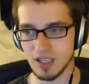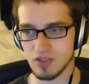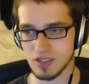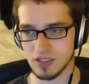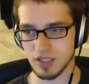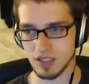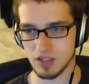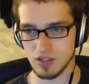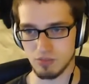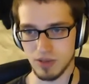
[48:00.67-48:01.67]
And this is like a
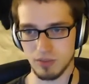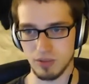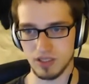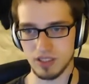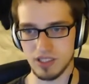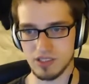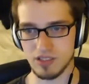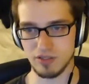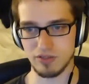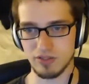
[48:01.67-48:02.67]
just big, big list
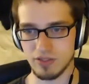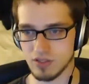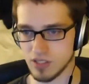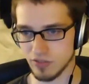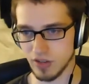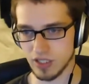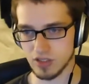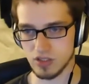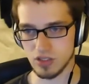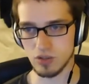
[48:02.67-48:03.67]
of stuff I need
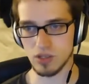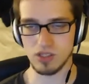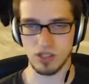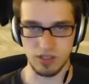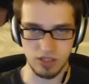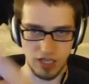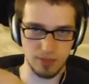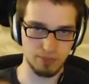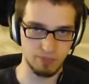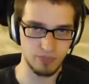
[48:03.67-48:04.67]
to do, and it's all set
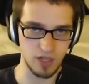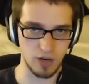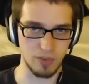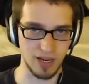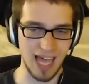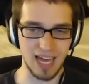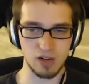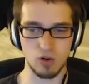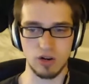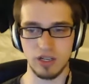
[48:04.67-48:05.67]
up, you know, by
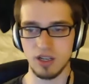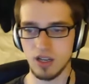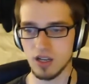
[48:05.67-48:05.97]
category,